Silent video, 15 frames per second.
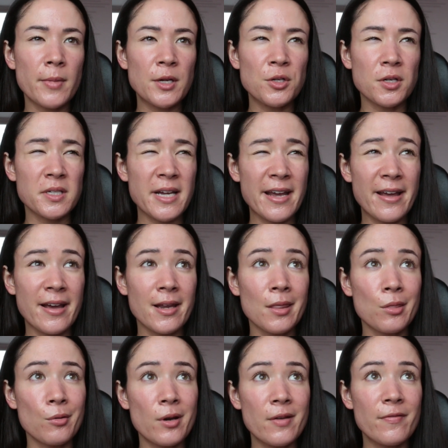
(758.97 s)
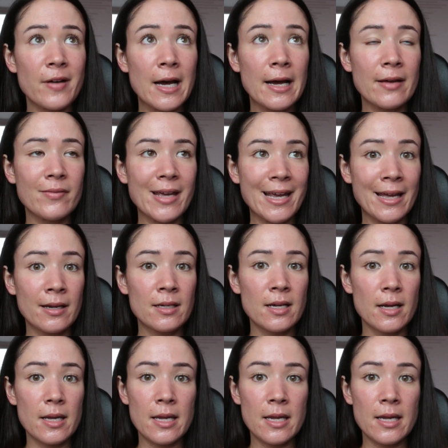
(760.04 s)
I took Diane 35 and